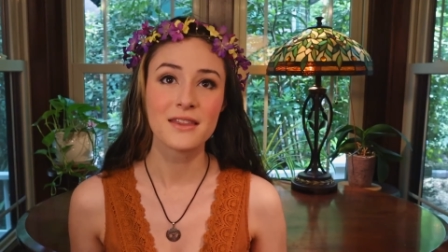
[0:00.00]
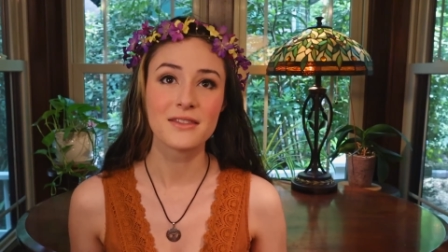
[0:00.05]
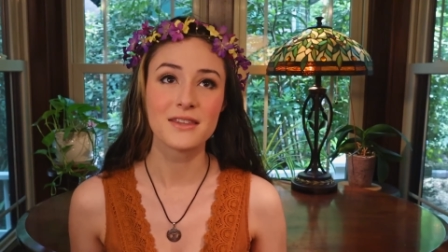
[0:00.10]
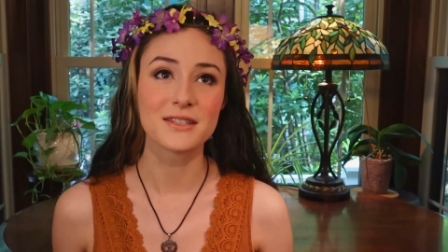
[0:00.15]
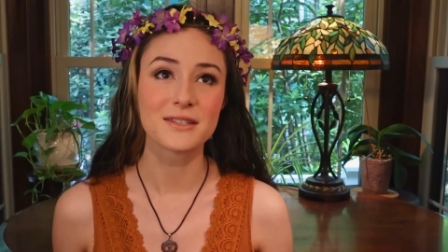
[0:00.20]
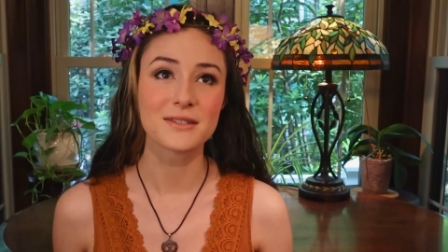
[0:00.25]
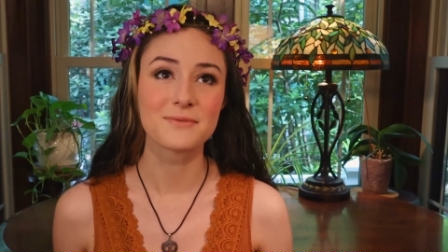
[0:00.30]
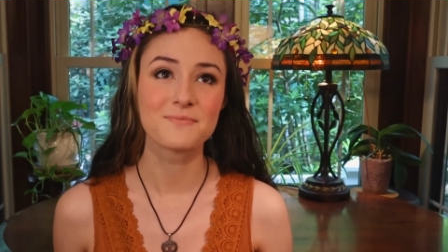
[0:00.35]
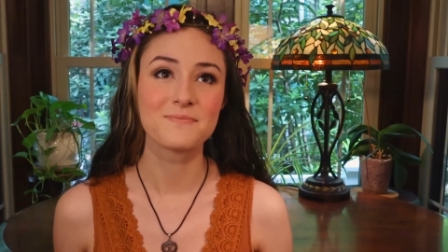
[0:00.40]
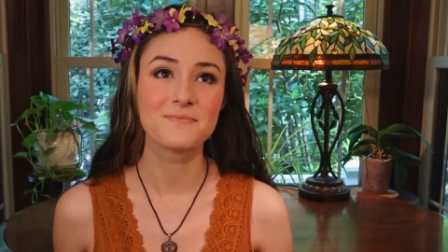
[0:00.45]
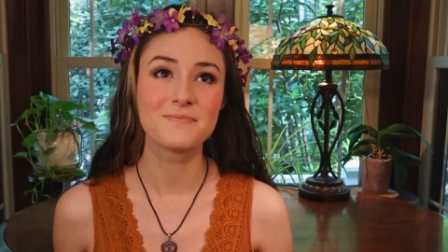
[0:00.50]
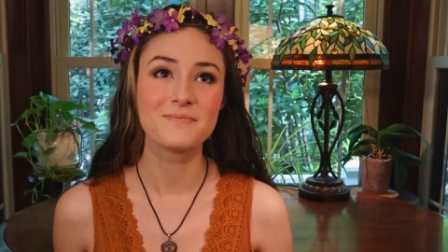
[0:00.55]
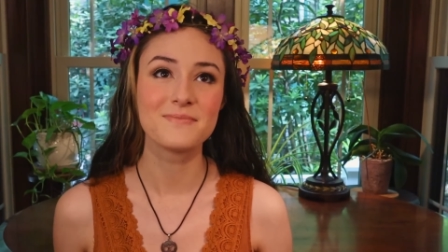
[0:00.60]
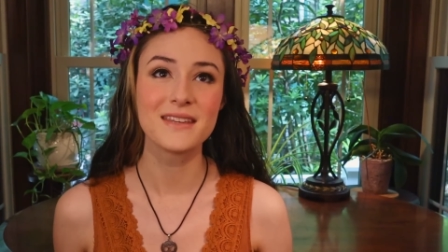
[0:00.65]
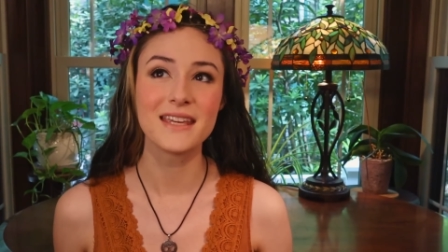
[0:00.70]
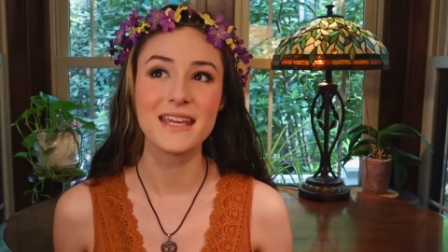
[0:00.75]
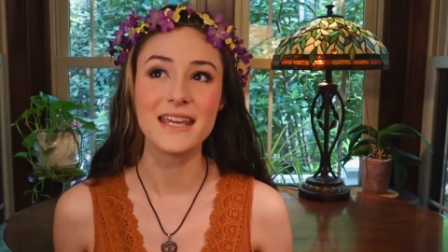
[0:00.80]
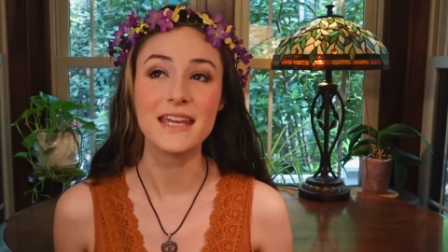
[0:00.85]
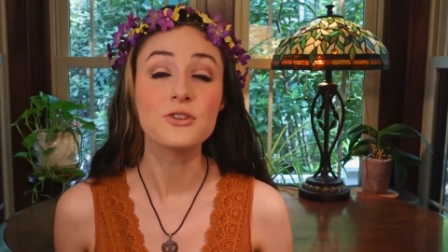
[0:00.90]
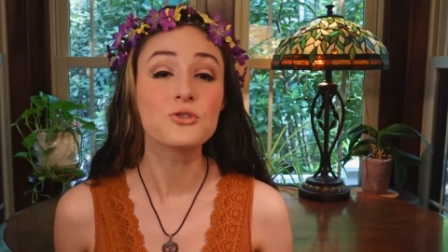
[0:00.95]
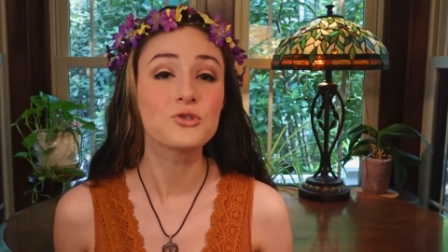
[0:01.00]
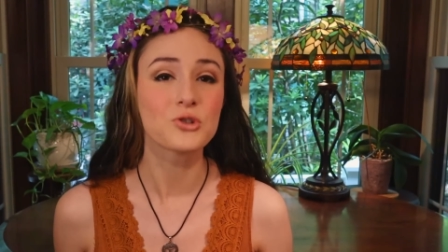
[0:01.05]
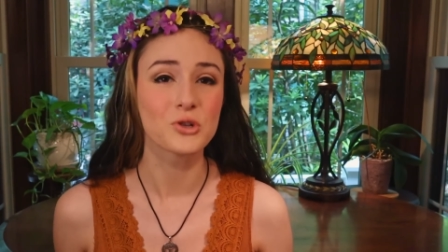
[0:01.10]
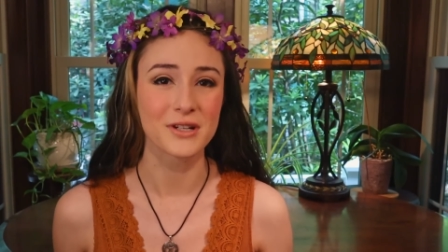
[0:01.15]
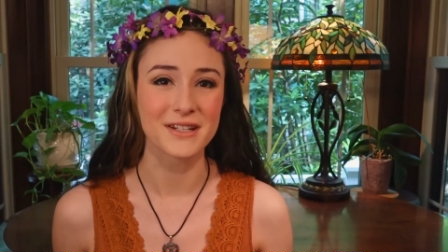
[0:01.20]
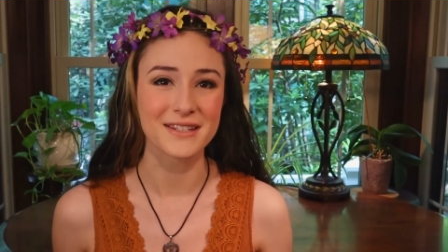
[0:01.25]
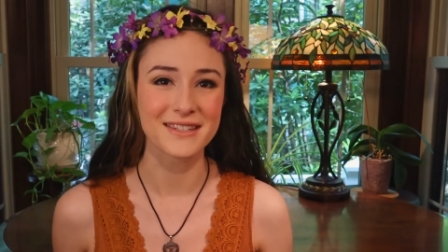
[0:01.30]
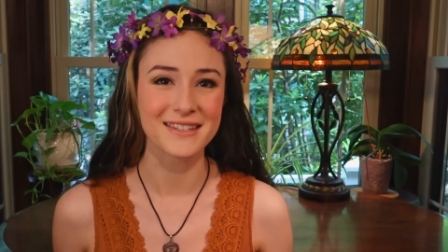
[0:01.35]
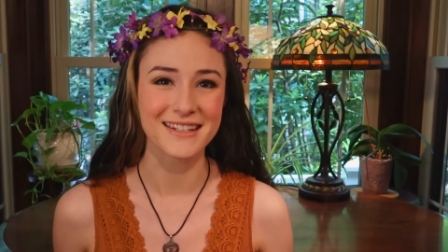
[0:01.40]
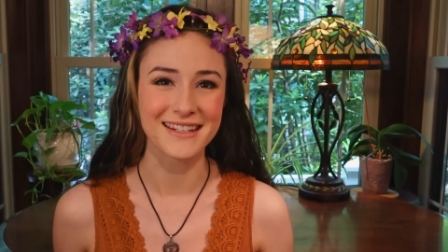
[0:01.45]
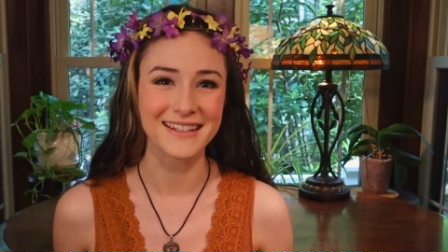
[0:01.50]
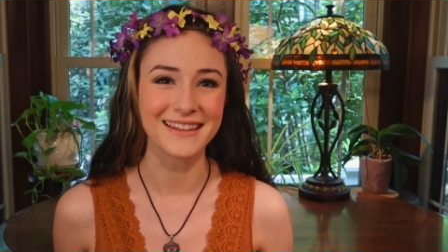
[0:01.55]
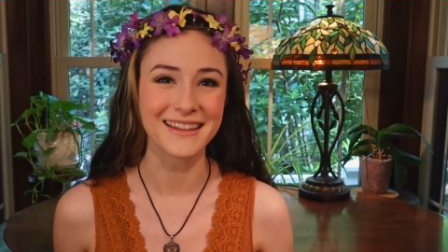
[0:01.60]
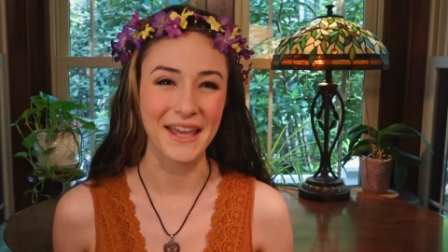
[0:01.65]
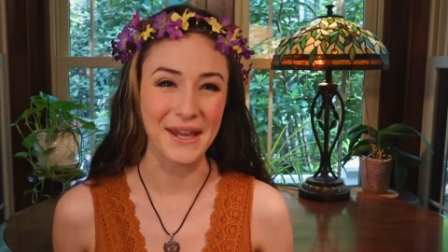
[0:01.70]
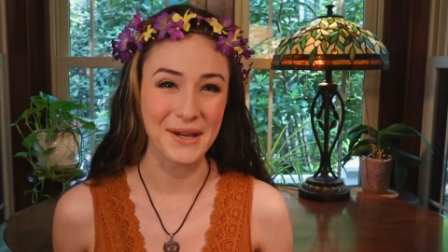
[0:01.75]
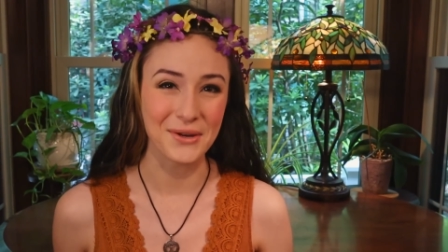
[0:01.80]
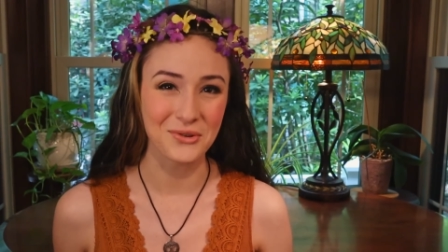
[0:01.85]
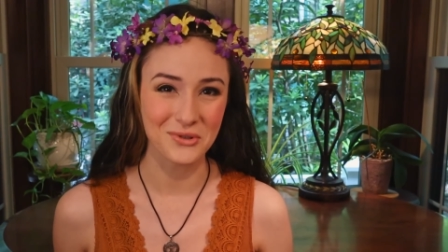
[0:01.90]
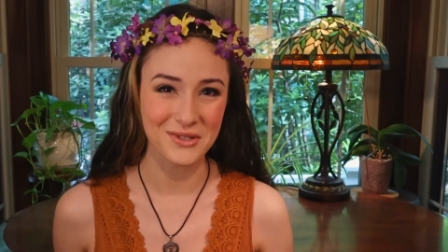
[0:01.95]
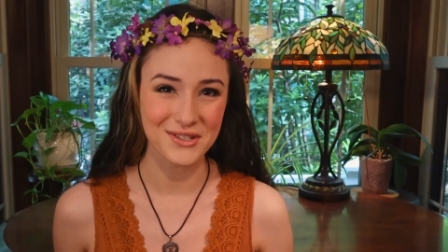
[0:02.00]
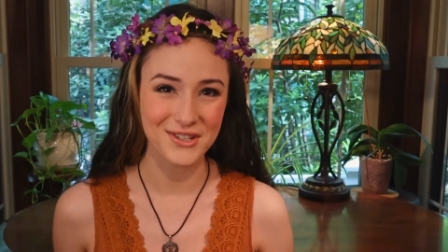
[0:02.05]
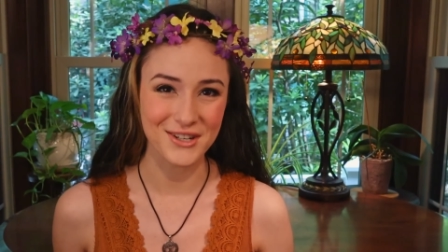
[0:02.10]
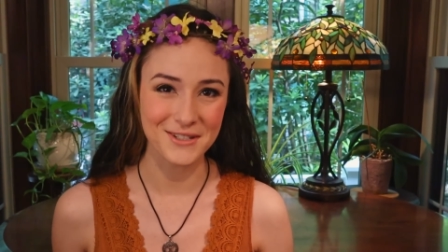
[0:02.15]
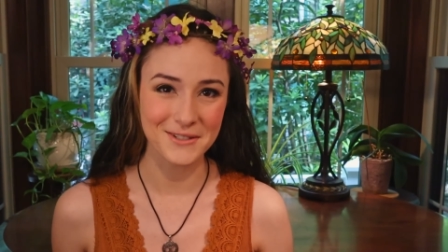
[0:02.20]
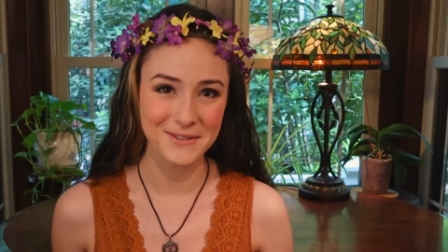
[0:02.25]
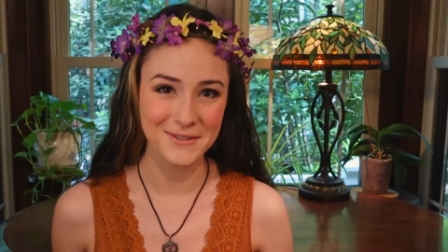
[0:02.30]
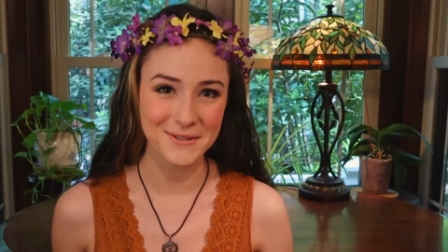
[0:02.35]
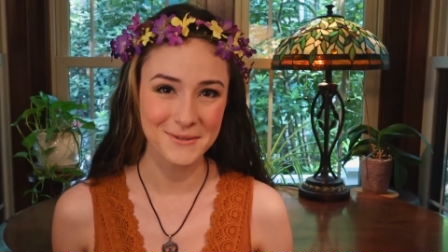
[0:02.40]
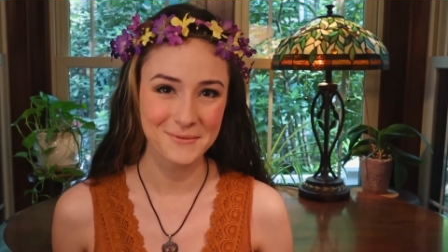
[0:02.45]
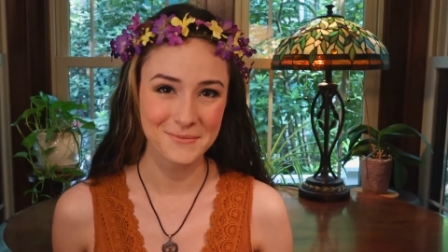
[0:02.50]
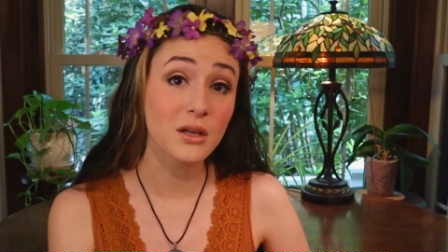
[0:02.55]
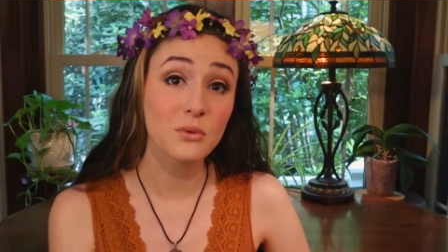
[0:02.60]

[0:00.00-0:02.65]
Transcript: this interest in languages.